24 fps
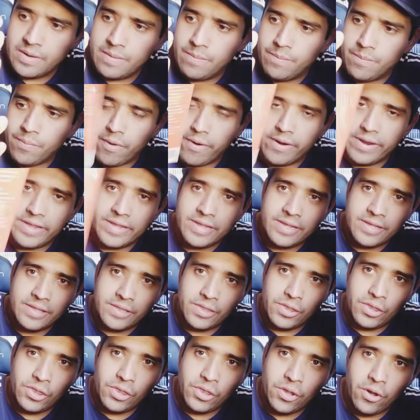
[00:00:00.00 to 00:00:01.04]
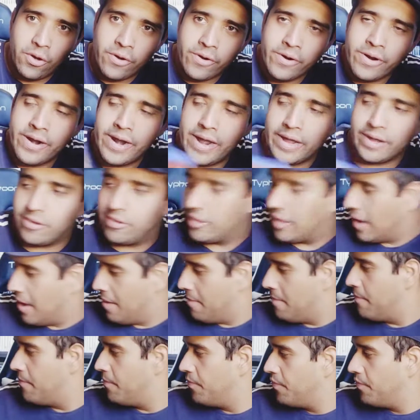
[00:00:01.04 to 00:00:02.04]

Probably not a good game.